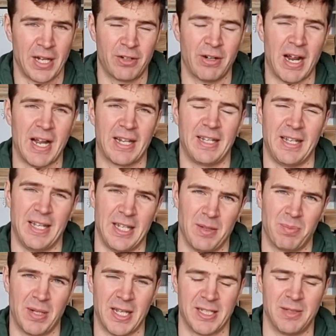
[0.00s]
a crack in
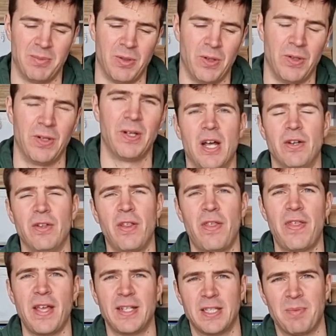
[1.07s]
your plasterboard. Another
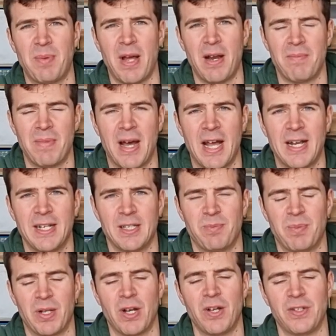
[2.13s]
thing to bear in mind is
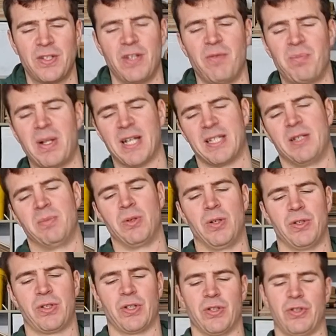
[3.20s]
because of
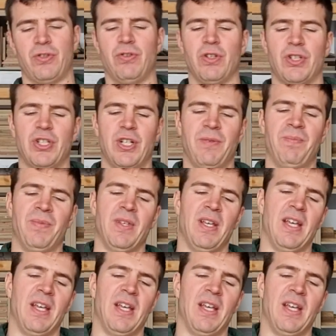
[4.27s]
plasterboard's construction,